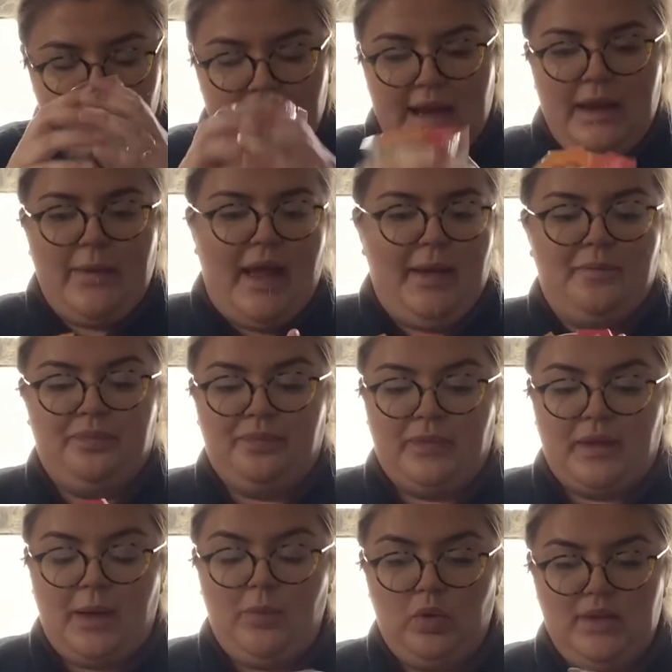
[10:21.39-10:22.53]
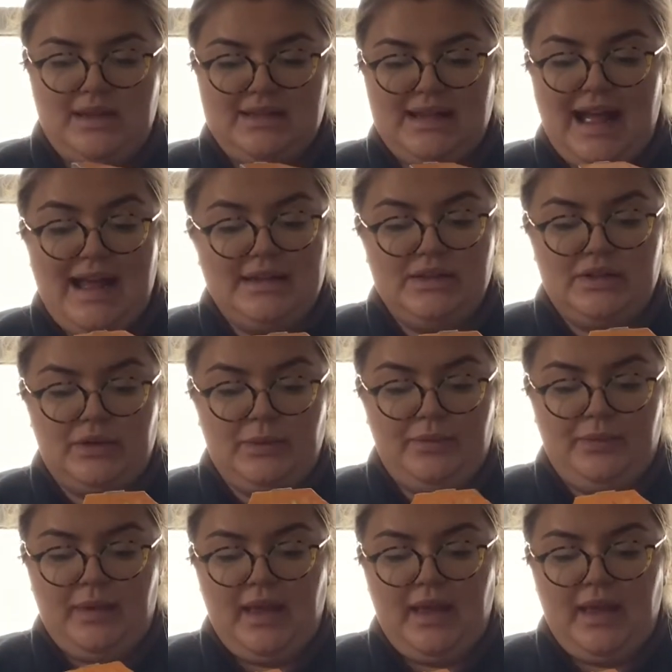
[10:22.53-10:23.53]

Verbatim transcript: Anyway, I brought this candle